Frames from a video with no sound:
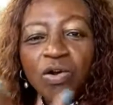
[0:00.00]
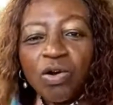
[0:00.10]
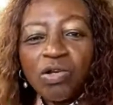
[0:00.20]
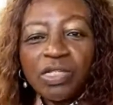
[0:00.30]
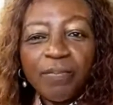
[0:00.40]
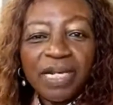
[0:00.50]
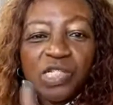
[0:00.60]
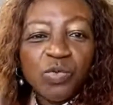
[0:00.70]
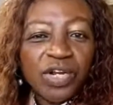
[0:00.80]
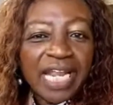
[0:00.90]
or go
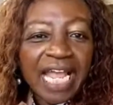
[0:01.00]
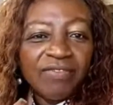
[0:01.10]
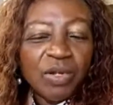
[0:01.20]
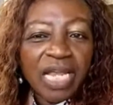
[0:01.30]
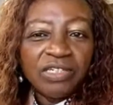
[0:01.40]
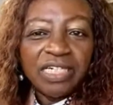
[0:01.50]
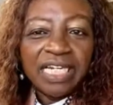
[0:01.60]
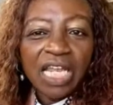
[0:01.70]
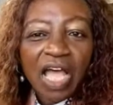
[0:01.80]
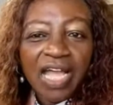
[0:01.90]
someplace where they have to
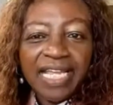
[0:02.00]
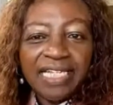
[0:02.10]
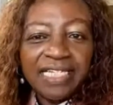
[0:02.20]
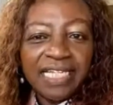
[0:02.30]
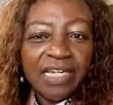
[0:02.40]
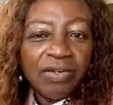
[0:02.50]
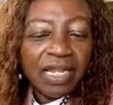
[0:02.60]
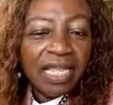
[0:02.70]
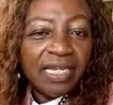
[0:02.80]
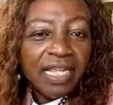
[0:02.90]
actually log in to get
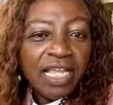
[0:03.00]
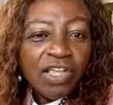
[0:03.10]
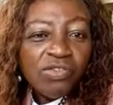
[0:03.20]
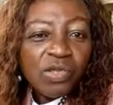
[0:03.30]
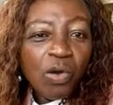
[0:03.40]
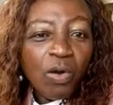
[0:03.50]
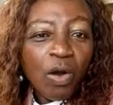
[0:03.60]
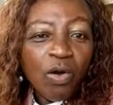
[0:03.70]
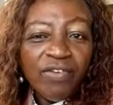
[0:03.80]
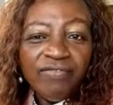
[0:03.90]
online. So
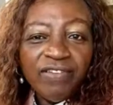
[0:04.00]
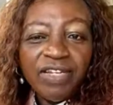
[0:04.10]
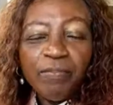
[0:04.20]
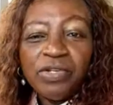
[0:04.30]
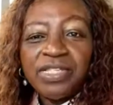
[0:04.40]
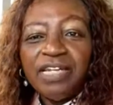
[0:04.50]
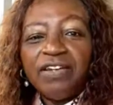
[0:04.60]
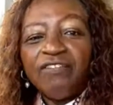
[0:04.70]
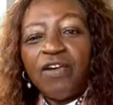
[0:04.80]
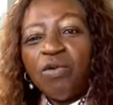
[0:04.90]
over 50% of
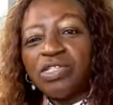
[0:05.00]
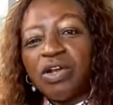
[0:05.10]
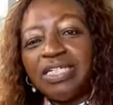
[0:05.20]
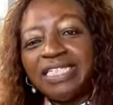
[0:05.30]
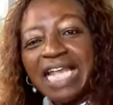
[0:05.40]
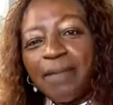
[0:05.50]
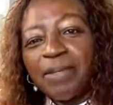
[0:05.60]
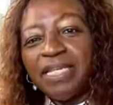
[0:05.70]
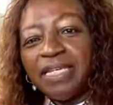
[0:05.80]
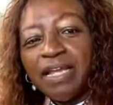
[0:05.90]
the folks are
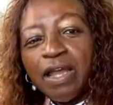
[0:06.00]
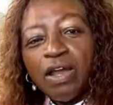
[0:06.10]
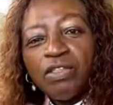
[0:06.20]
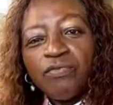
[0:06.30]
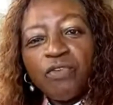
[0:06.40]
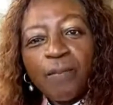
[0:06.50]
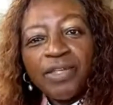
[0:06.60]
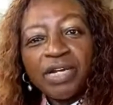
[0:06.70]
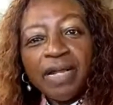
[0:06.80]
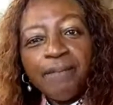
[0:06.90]
shopping from
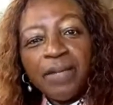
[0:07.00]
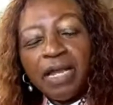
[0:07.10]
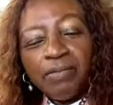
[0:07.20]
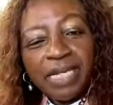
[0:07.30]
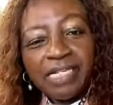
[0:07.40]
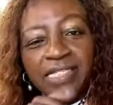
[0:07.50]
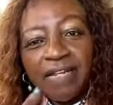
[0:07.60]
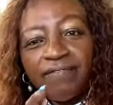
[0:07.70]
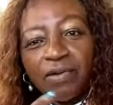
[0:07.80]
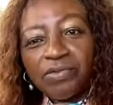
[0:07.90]
their
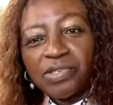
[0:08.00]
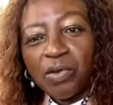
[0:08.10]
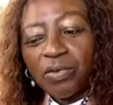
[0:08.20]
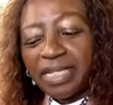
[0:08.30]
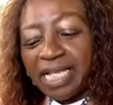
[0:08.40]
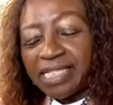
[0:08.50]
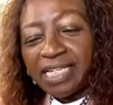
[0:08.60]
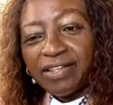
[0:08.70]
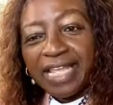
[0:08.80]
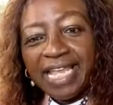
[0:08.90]
cell phone. So that's
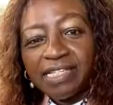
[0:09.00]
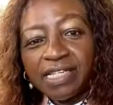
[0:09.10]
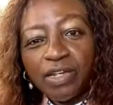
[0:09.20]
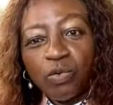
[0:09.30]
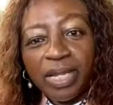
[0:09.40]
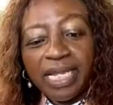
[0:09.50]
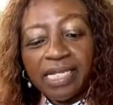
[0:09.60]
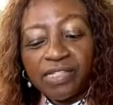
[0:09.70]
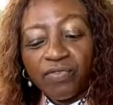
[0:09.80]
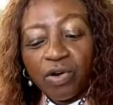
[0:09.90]
another excellent way
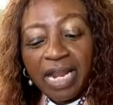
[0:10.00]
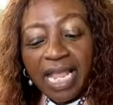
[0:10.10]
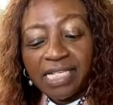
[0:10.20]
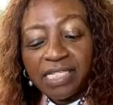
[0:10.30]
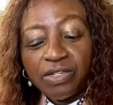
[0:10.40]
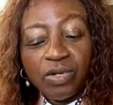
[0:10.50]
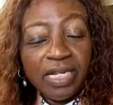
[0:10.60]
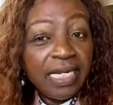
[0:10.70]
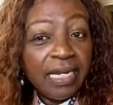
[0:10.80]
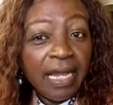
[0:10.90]
as far as
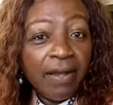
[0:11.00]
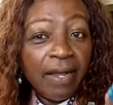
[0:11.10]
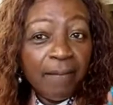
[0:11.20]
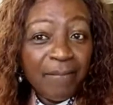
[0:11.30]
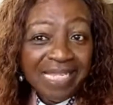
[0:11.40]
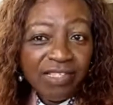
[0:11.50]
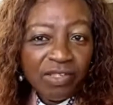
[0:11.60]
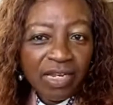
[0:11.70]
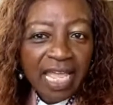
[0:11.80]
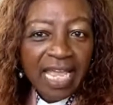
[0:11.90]
doing a business
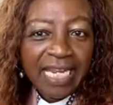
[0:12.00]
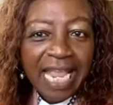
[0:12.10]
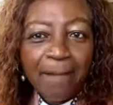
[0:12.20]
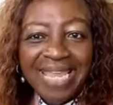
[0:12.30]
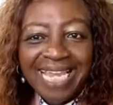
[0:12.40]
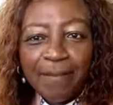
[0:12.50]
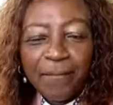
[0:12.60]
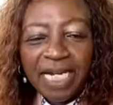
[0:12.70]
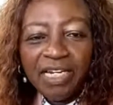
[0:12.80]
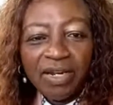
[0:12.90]
online and making
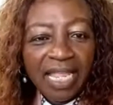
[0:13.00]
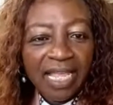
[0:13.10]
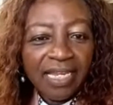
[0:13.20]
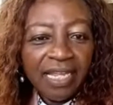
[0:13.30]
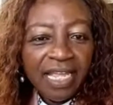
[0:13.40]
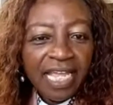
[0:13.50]
money online.